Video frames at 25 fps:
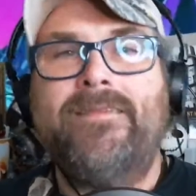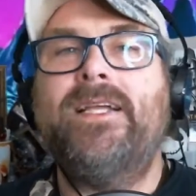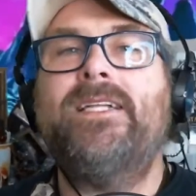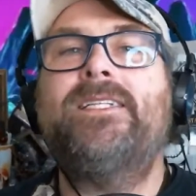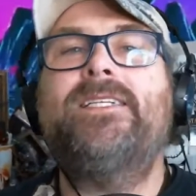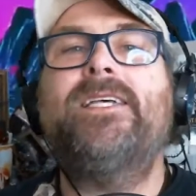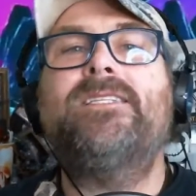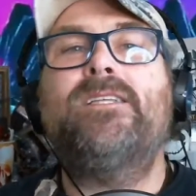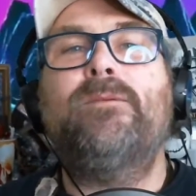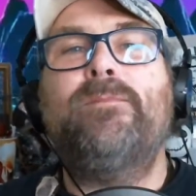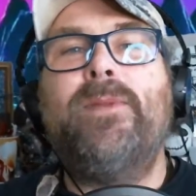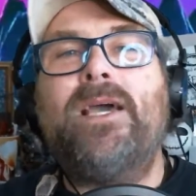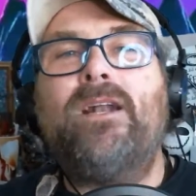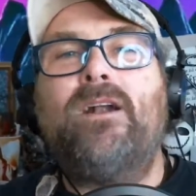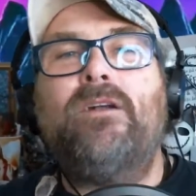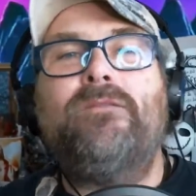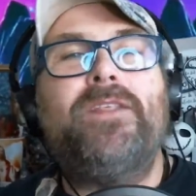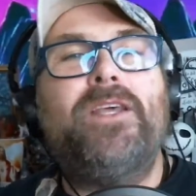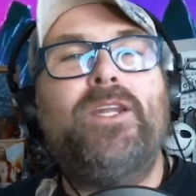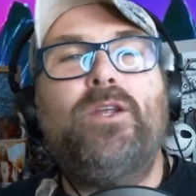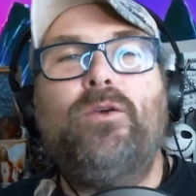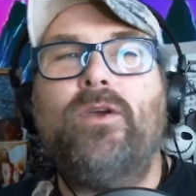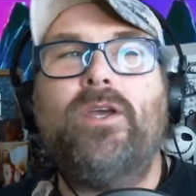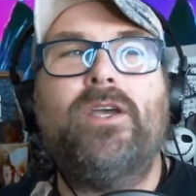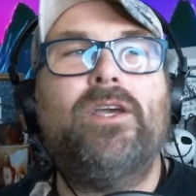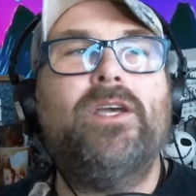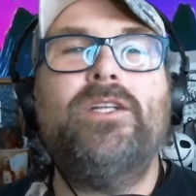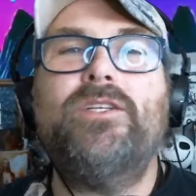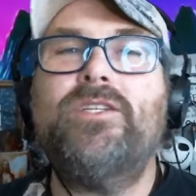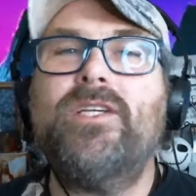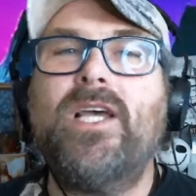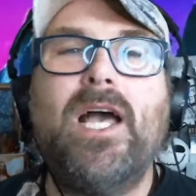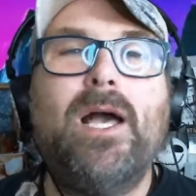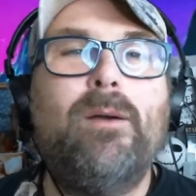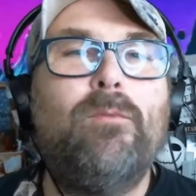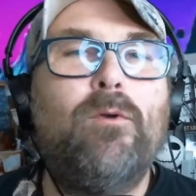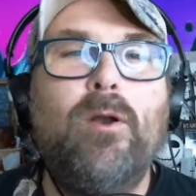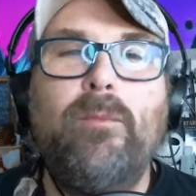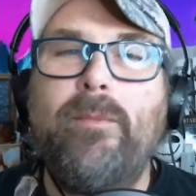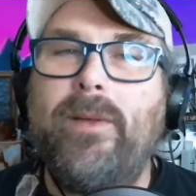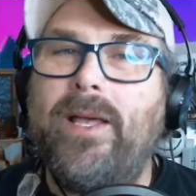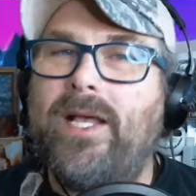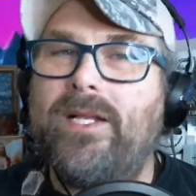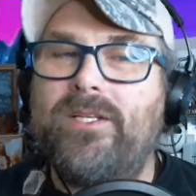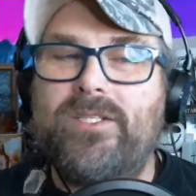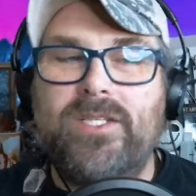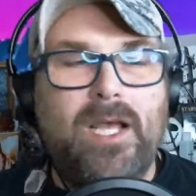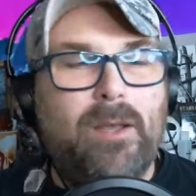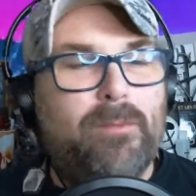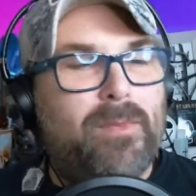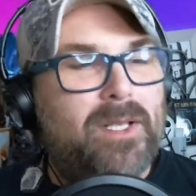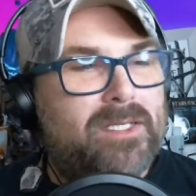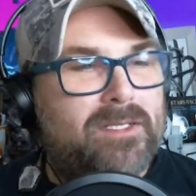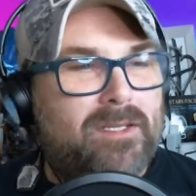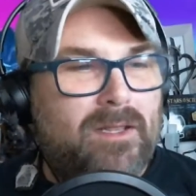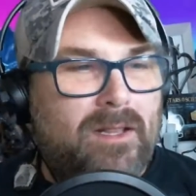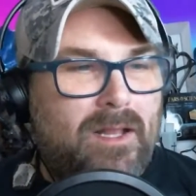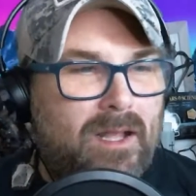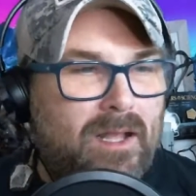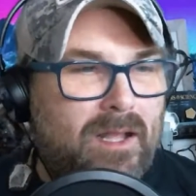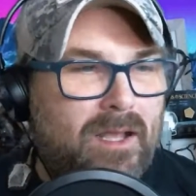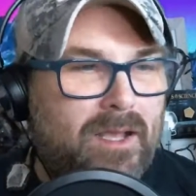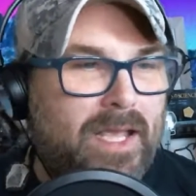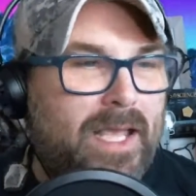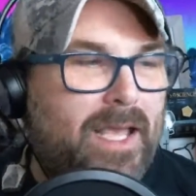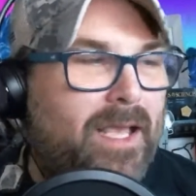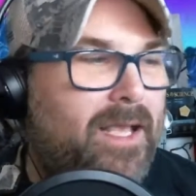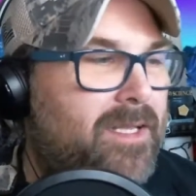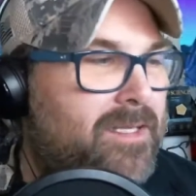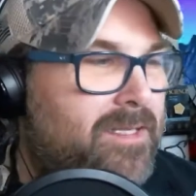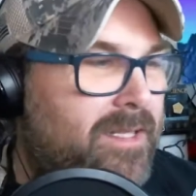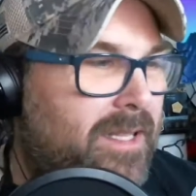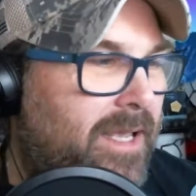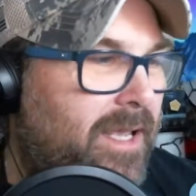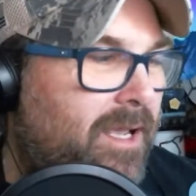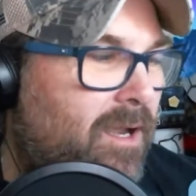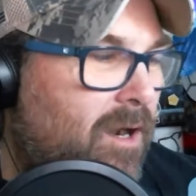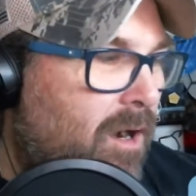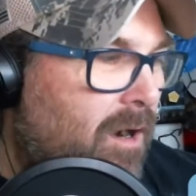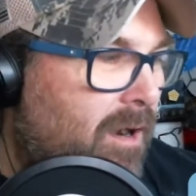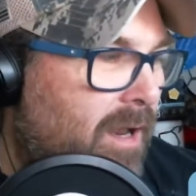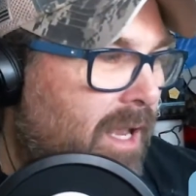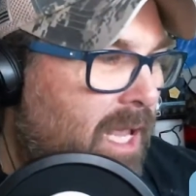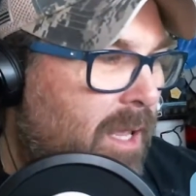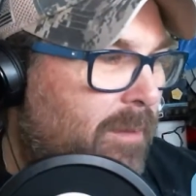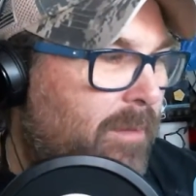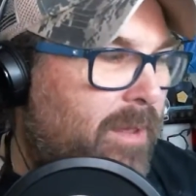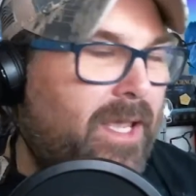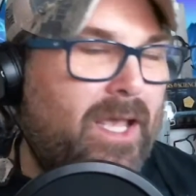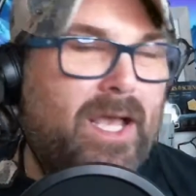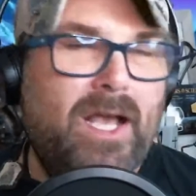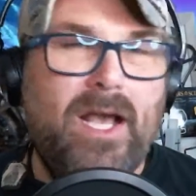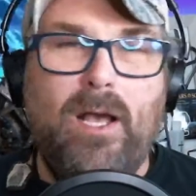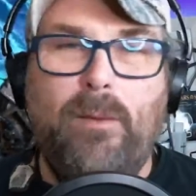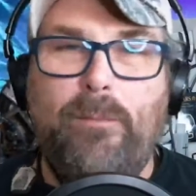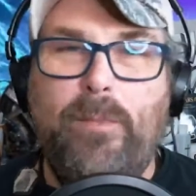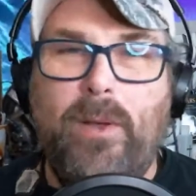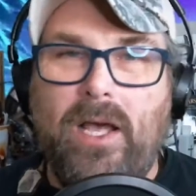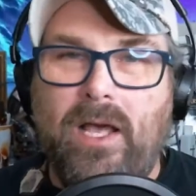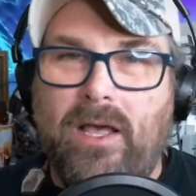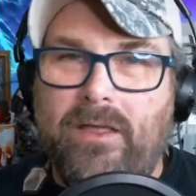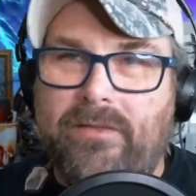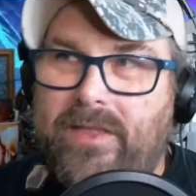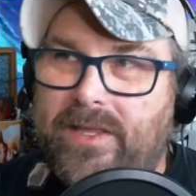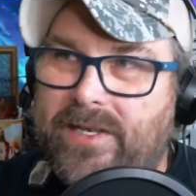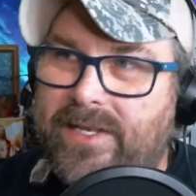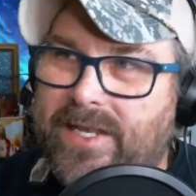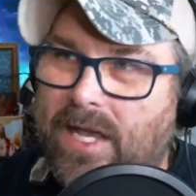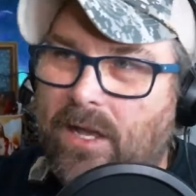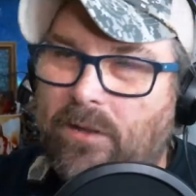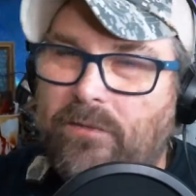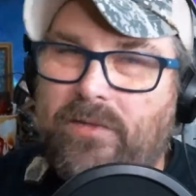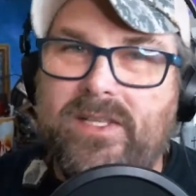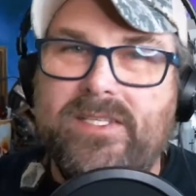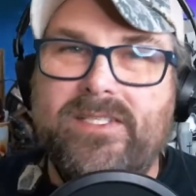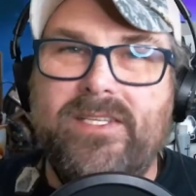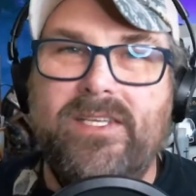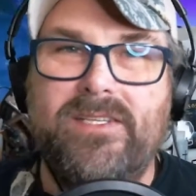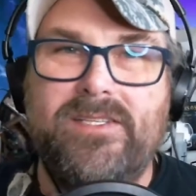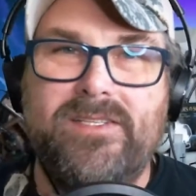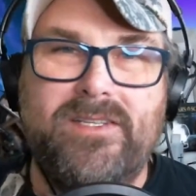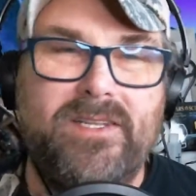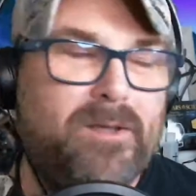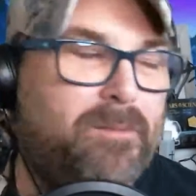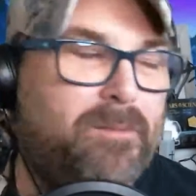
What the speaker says: It doesn't matter if they do a good job or a bad job, as long as they are hemming up the doubt in the system.